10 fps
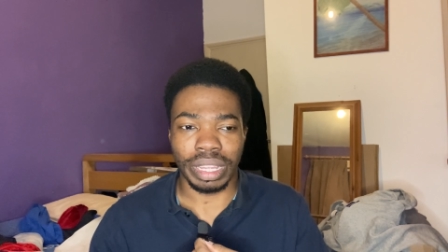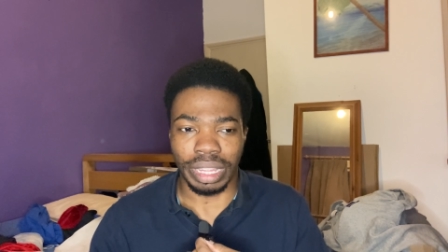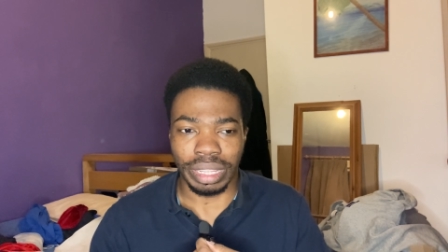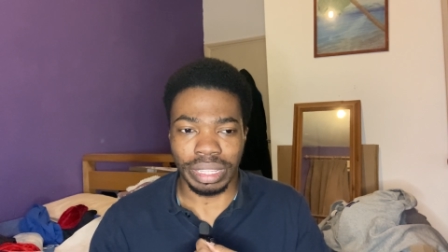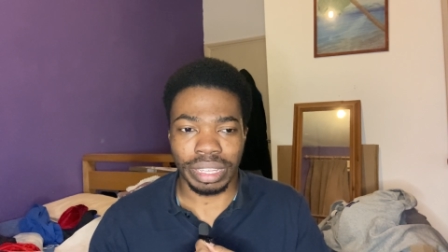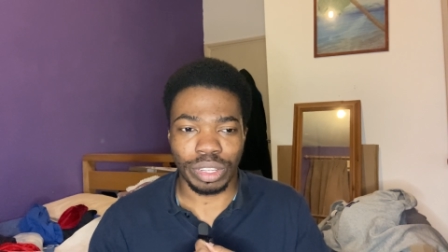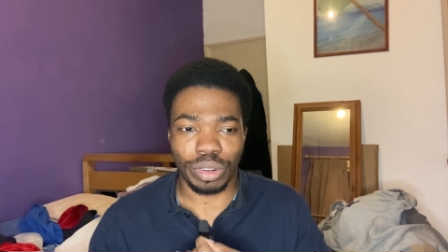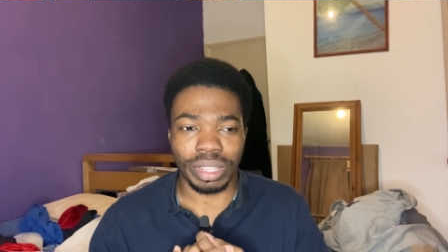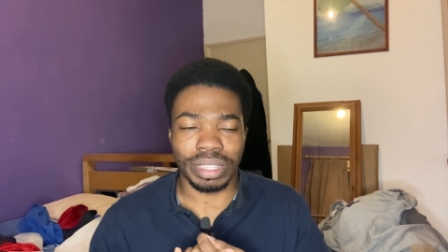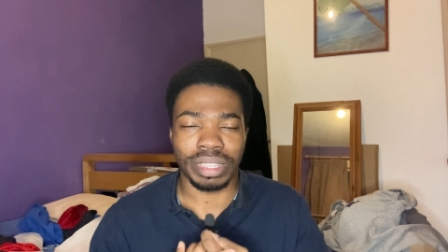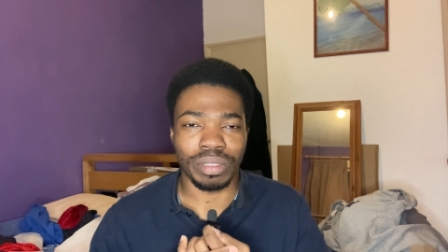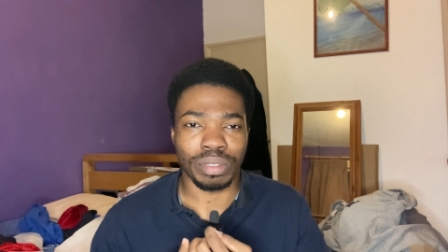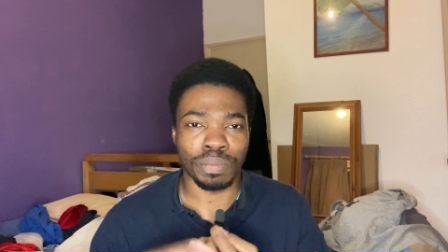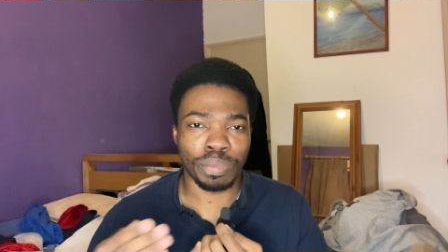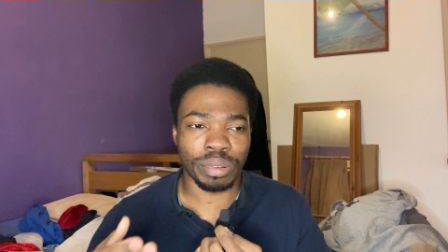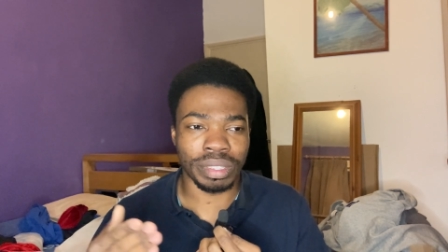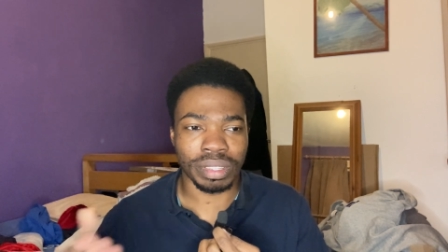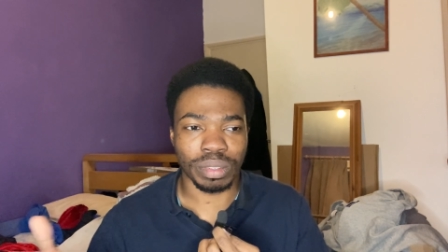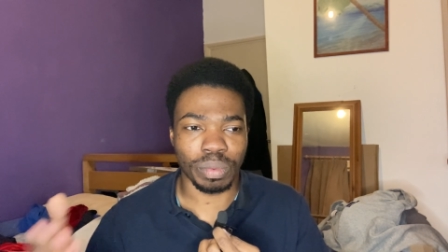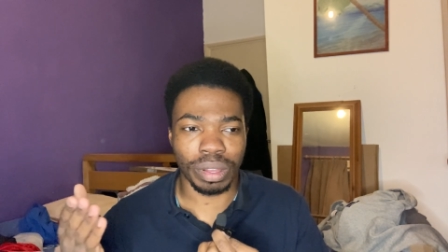And I tried to sell some prints
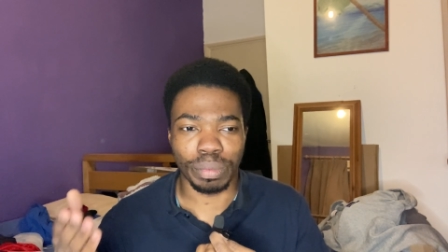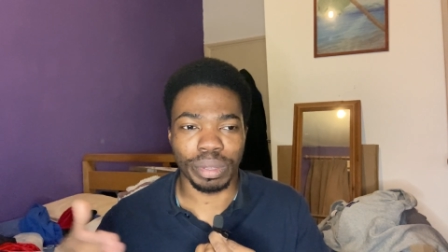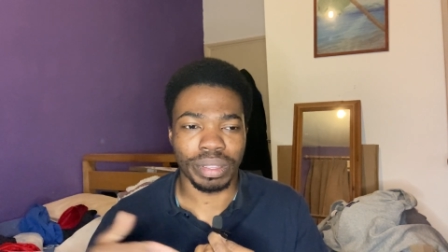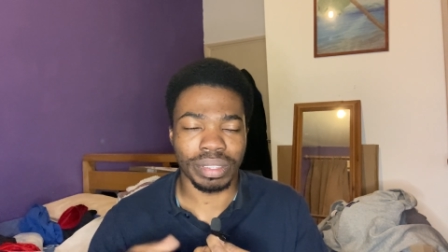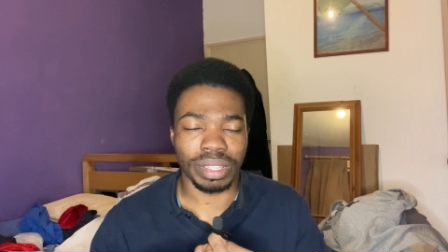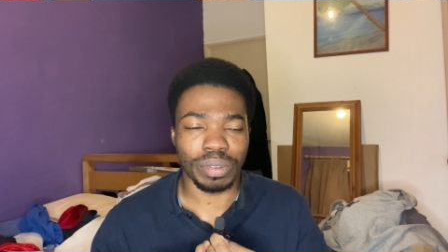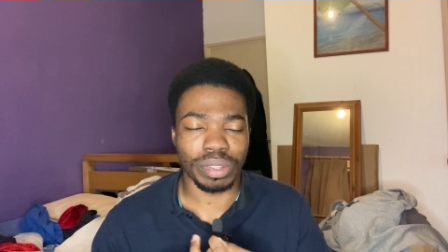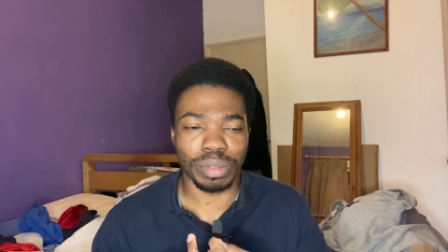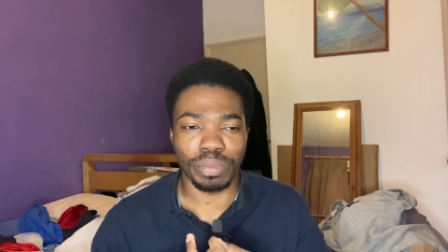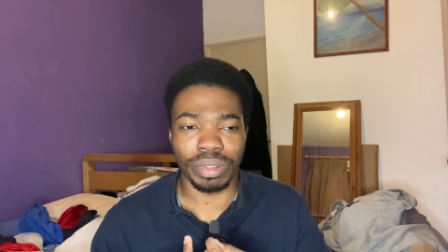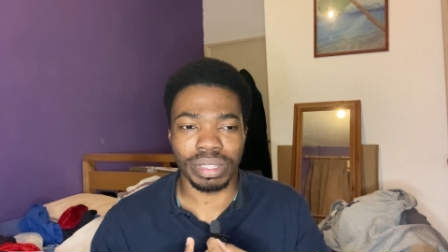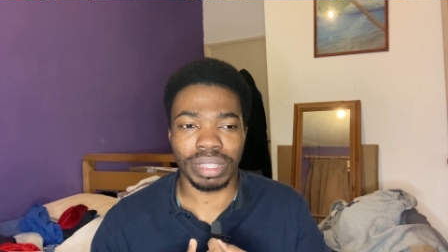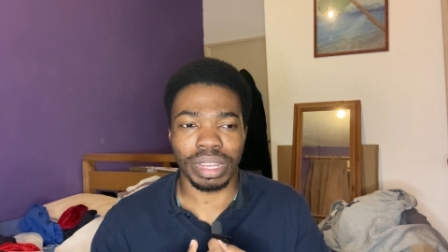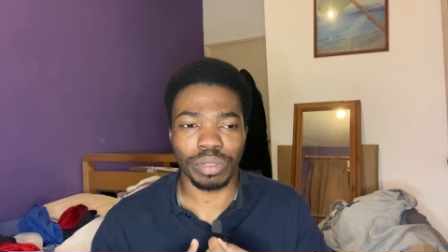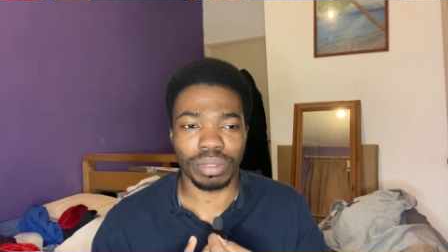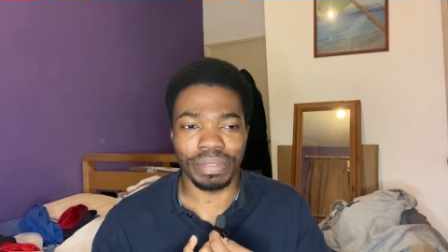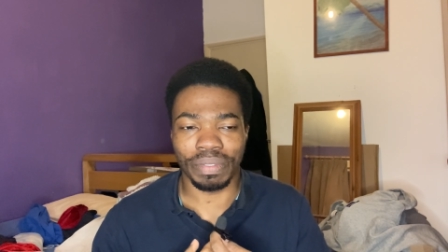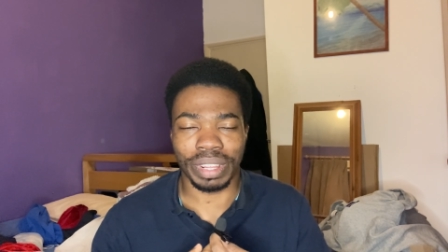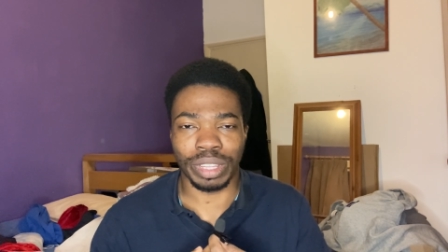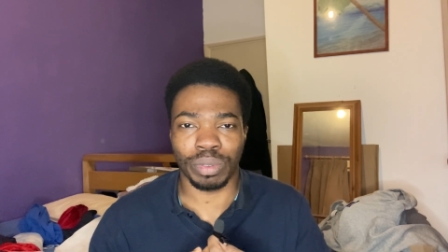as well because there were some prints that I was doing
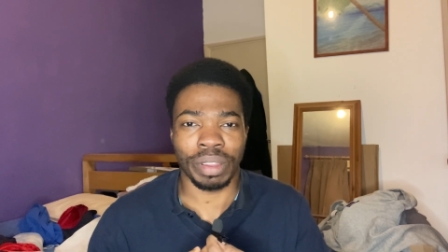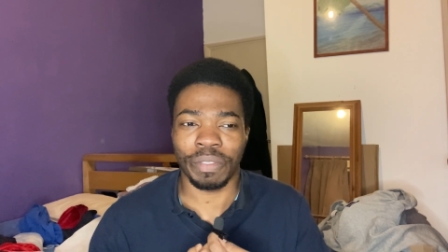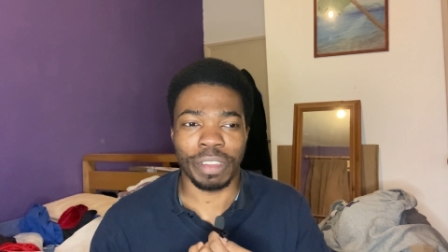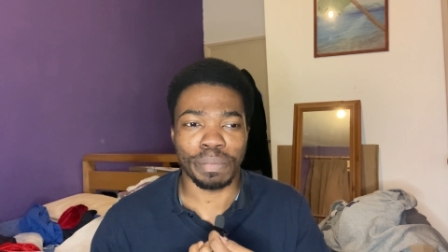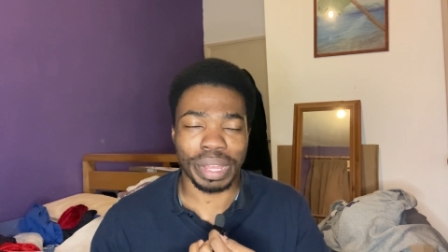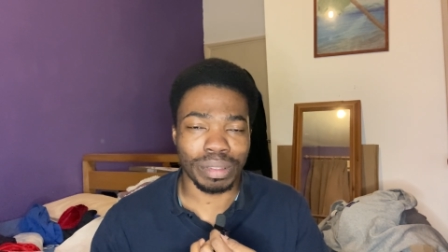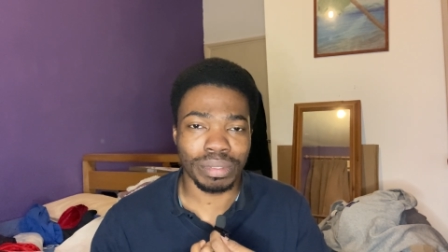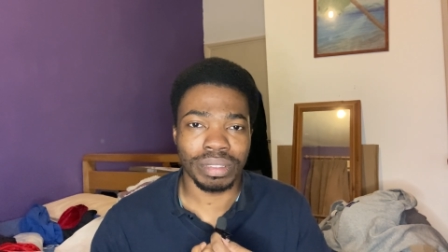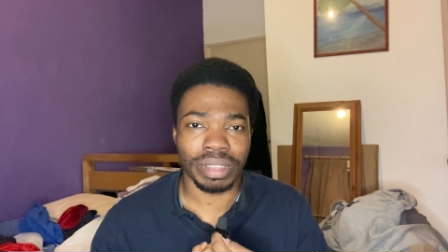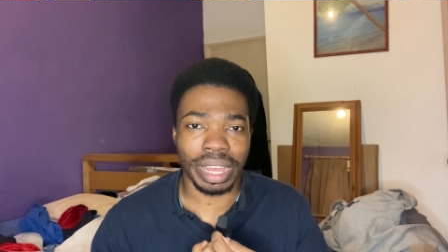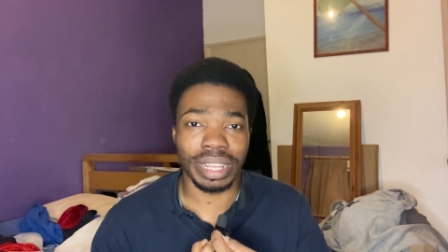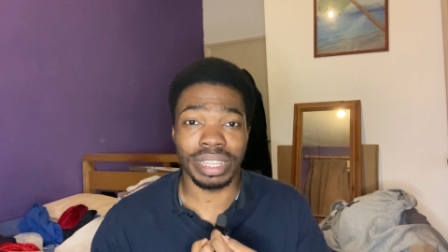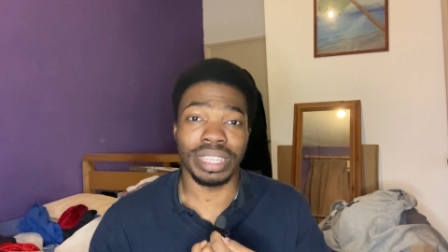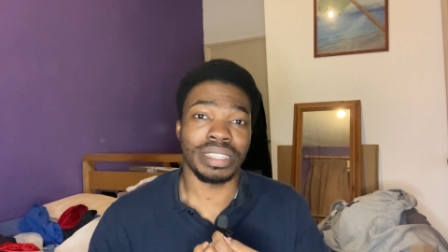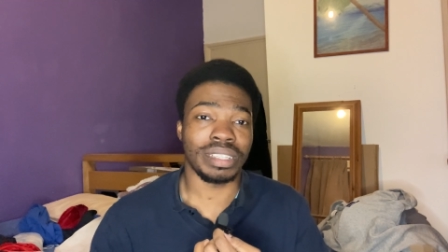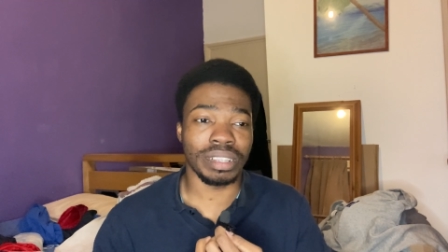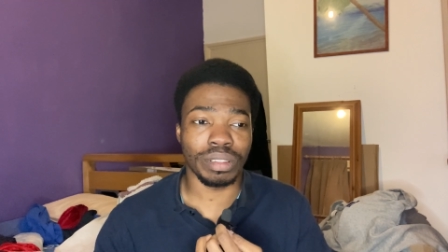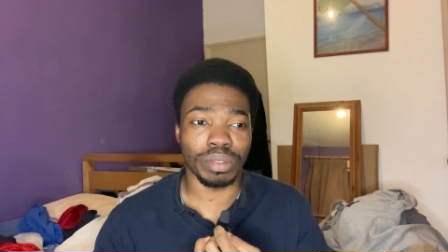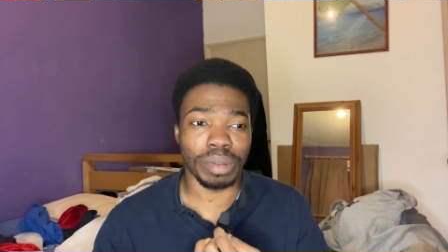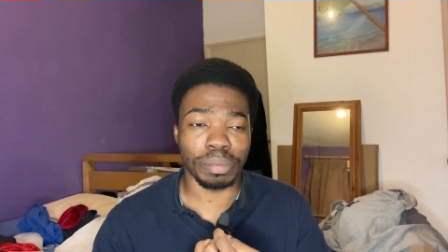for like 25 pounds, and they're still
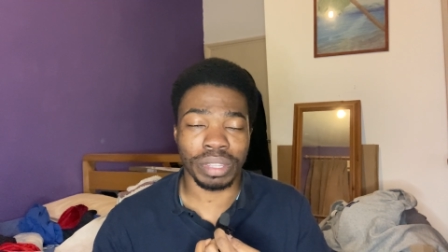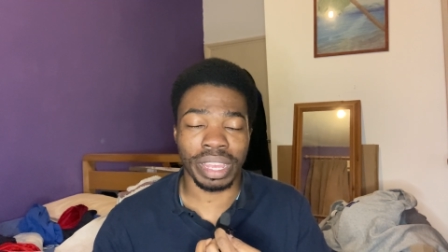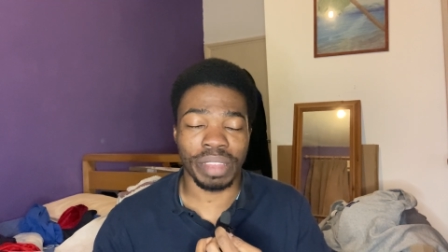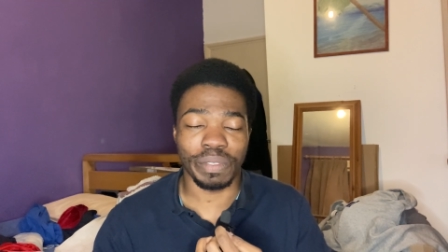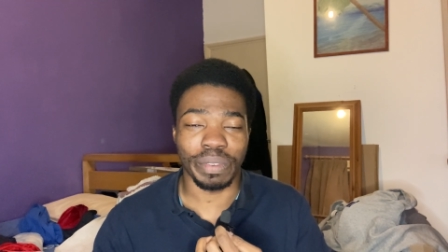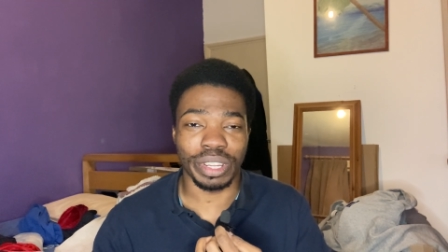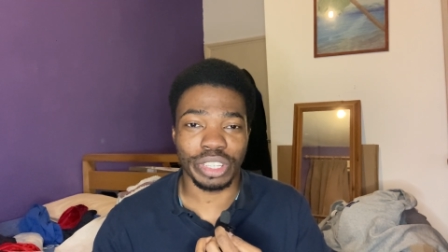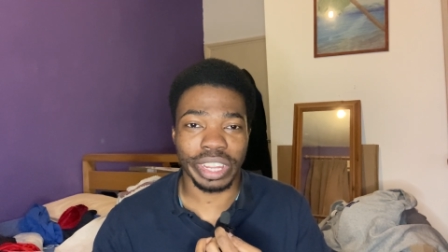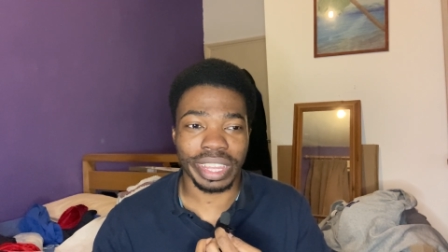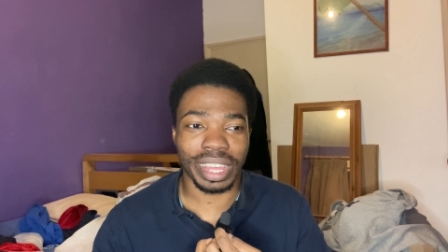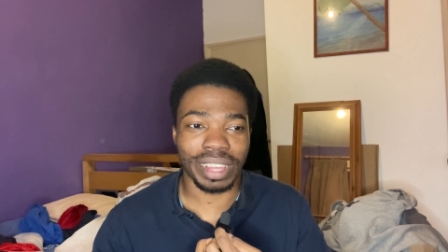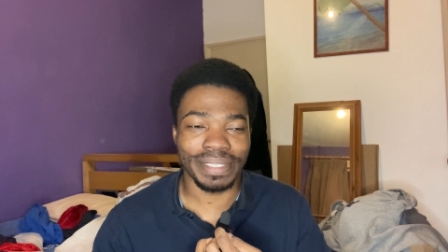on the website if you want to check it out.